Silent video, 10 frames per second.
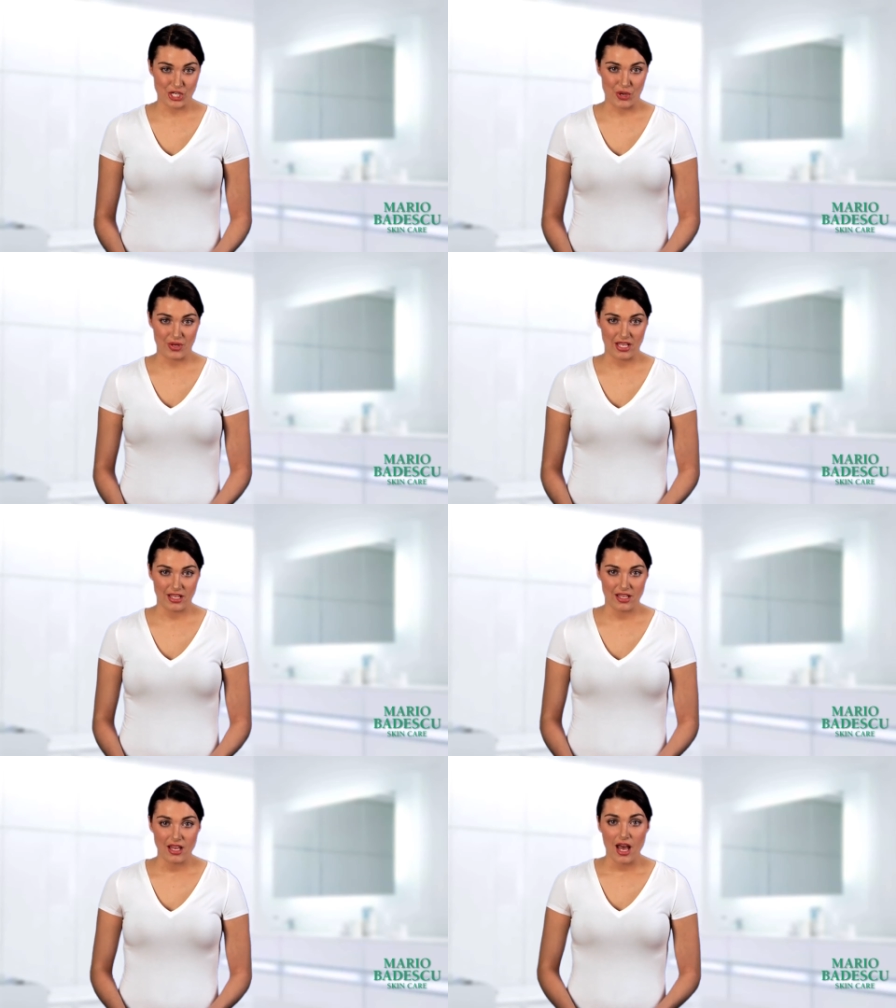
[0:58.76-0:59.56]

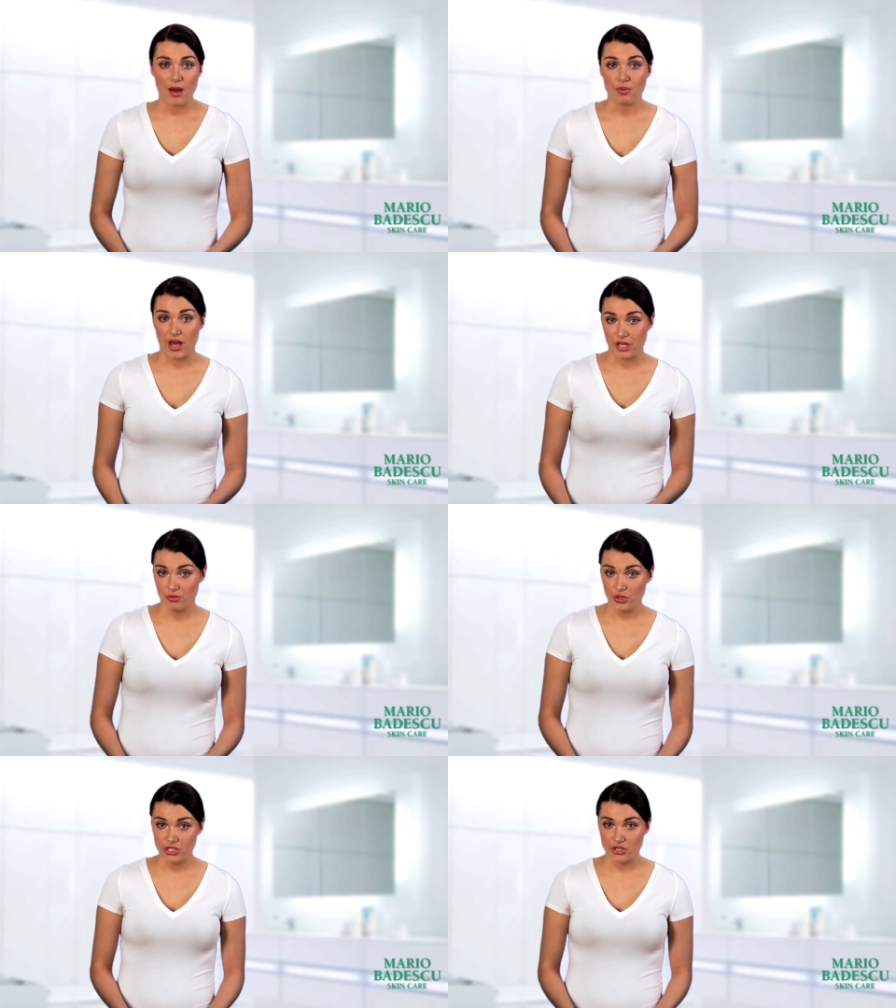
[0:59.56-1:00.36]
toning, apply your
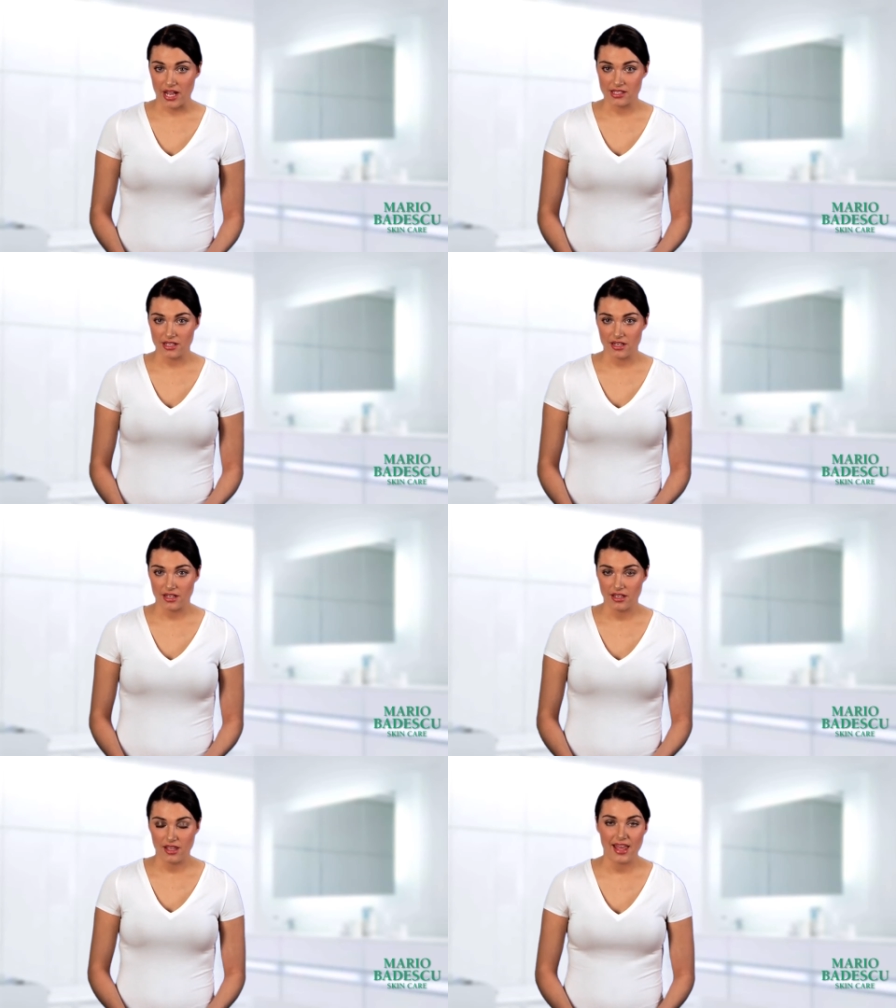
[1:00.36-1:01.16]
moisturizer.
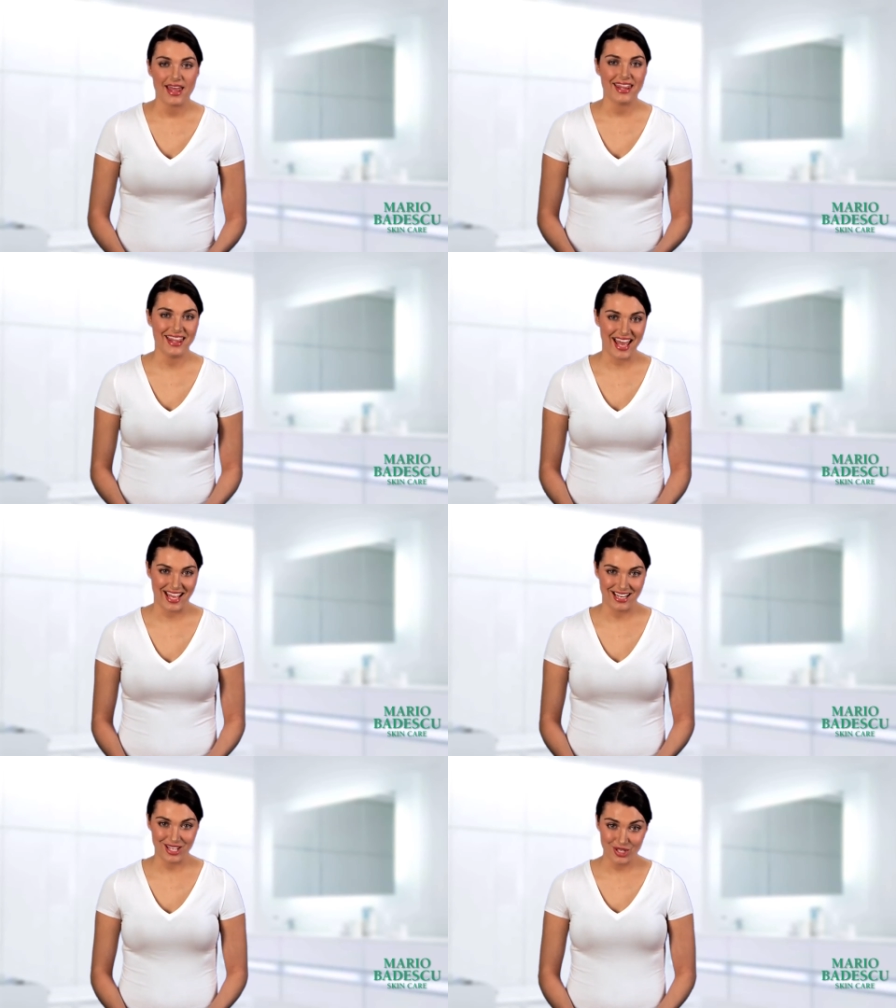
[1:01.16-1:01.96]

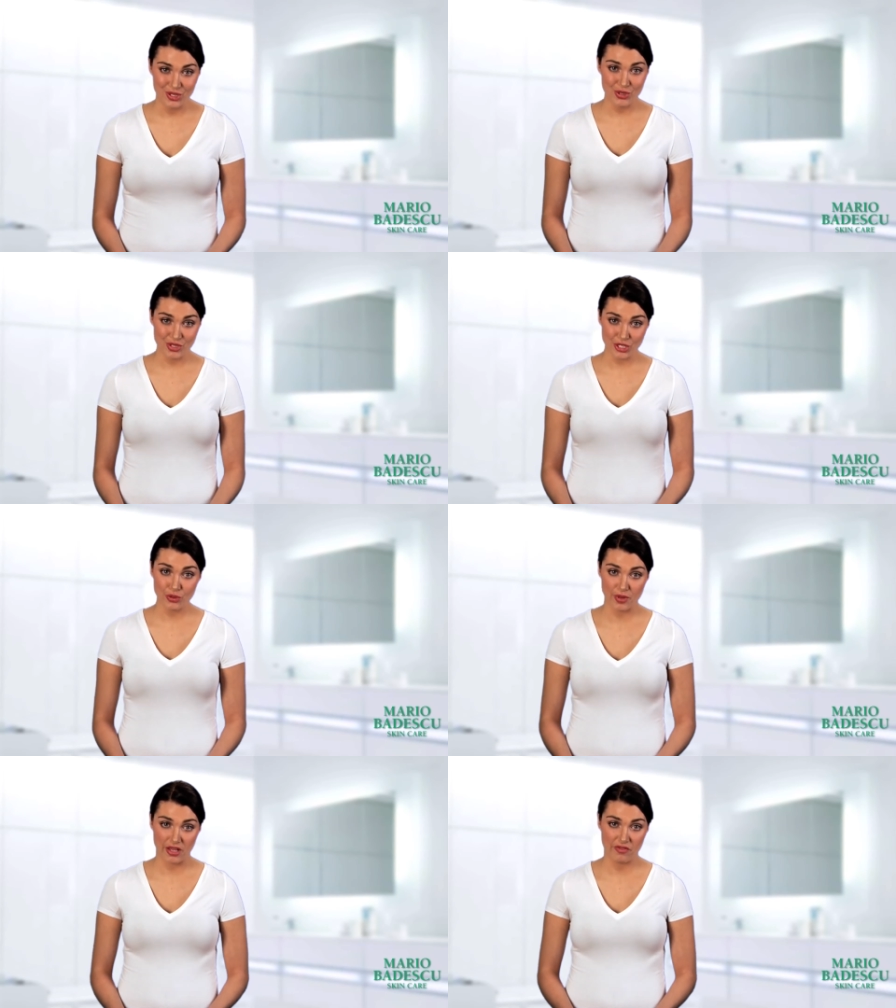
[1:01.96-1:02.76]
Then, using
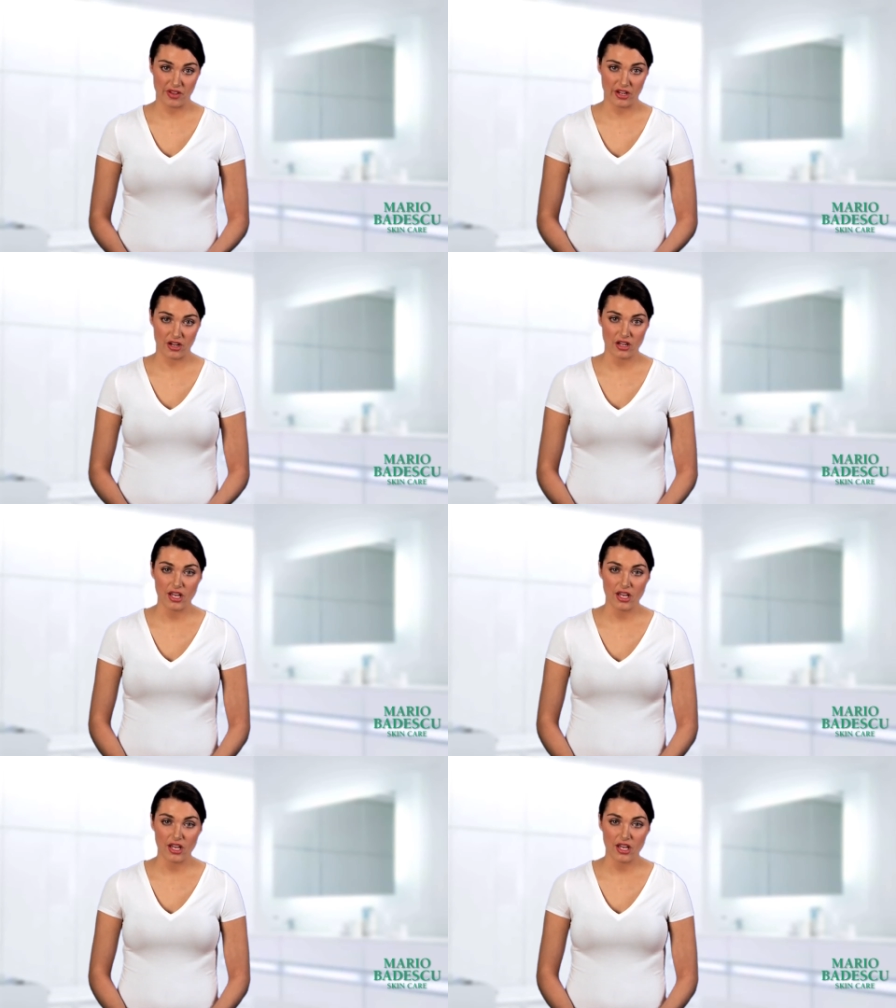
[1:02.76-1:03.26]
your ring finger,